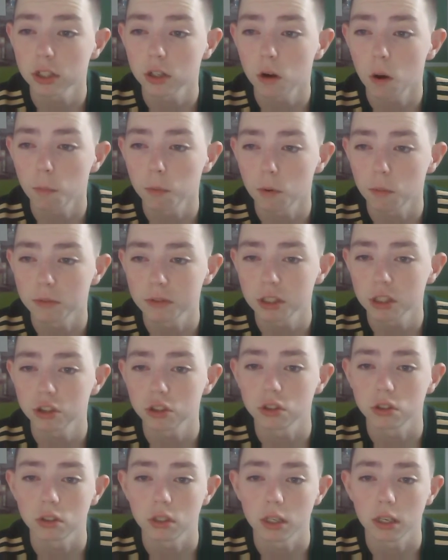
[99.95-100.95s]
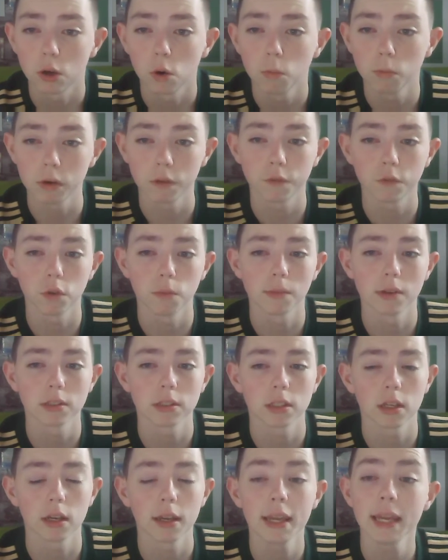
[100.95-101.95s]
cup competitions in the opening few
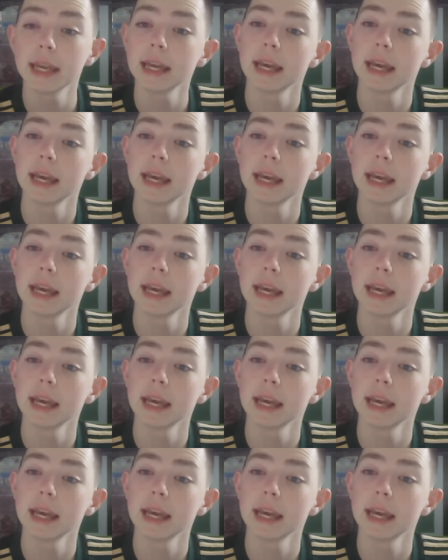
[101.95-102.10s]
months of